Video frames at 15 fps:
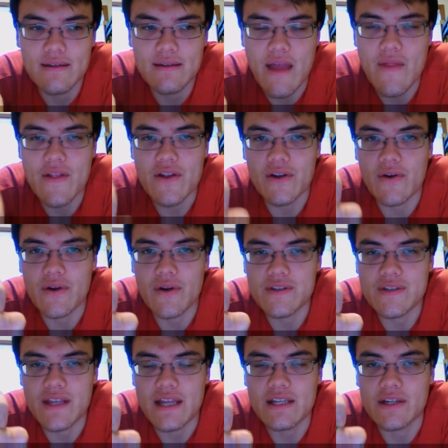and then you're going to
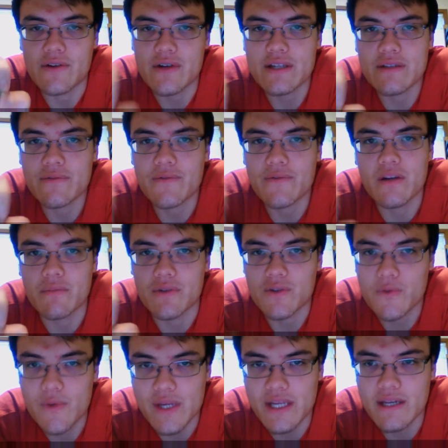say degrees of freedom
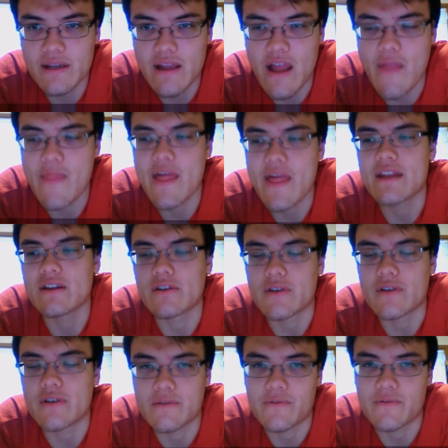between, and then
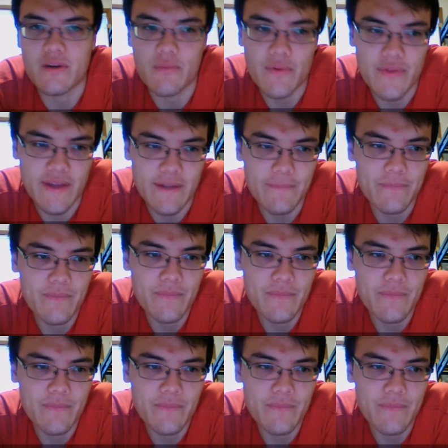degrees of freedom within.